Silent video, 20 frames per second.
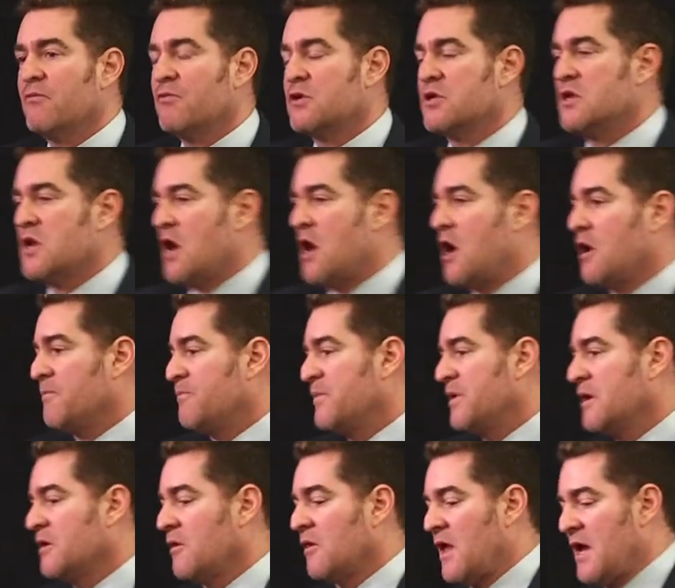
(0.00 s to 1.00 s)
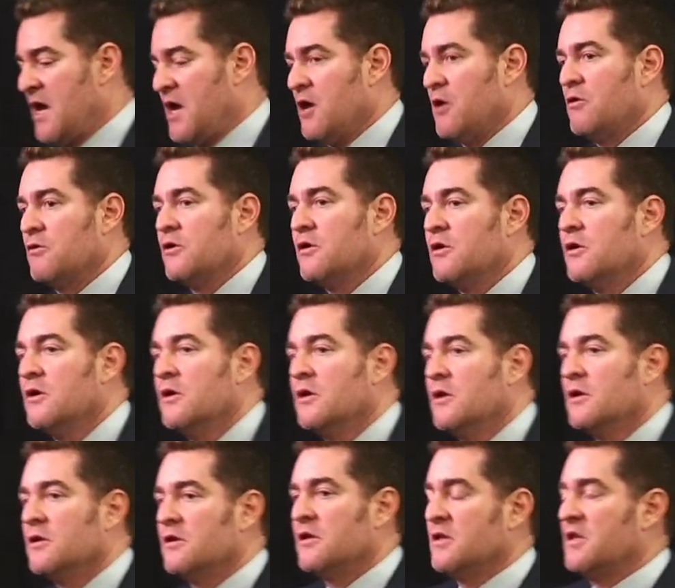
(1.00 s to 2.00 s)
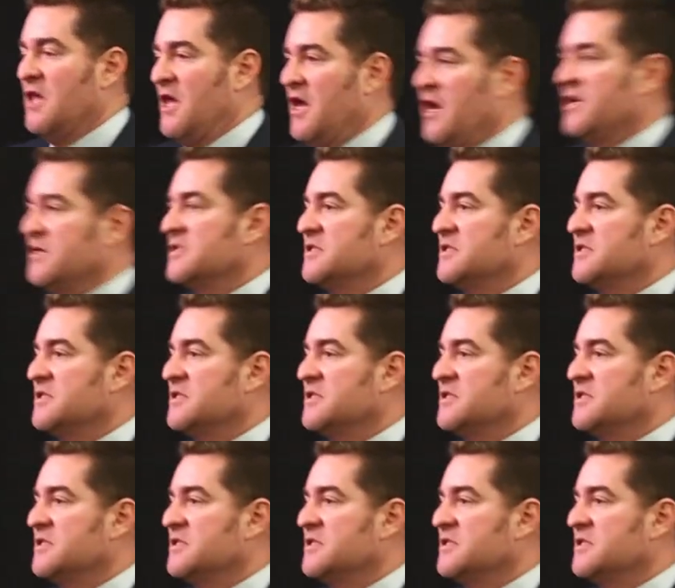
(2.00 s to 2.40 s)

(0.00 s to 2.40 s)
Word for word: would not be allowed to take